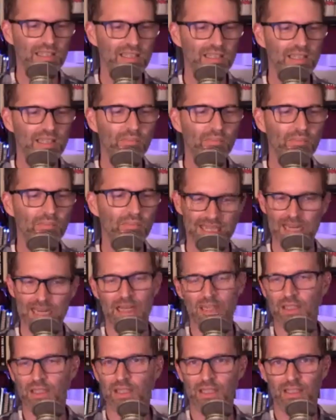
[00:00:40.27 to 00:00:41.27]

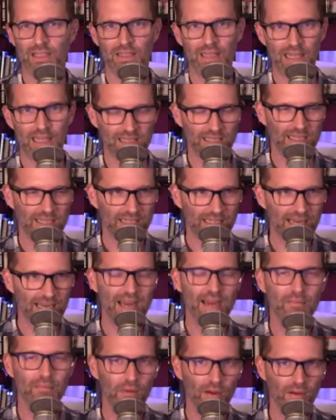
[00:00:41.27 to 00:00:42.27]
Playdate. That's the
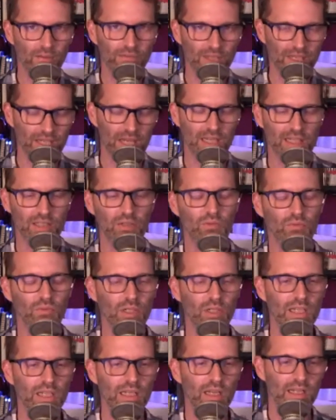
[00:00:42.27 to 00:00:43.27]
name of the console. We're going
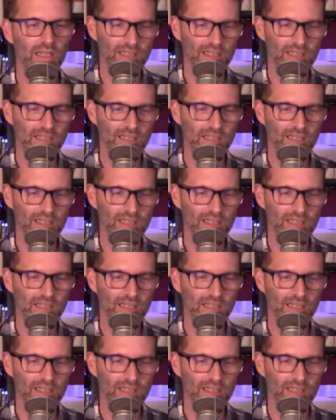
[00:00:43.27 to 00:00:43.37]
to get it's a